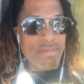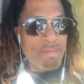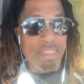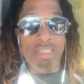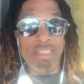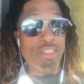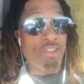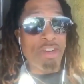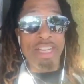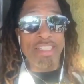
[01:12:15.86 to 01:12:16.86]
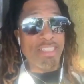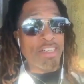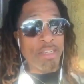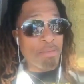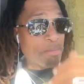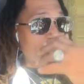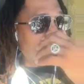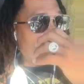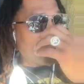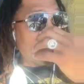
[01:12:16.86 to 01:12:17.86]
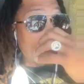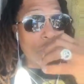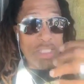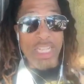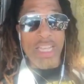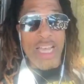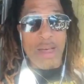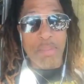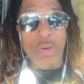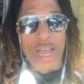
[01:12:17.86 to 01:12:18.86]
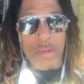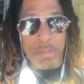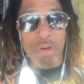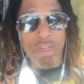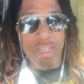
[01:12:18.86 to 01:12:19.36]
This is crazy, yo. You see, I pull out a book.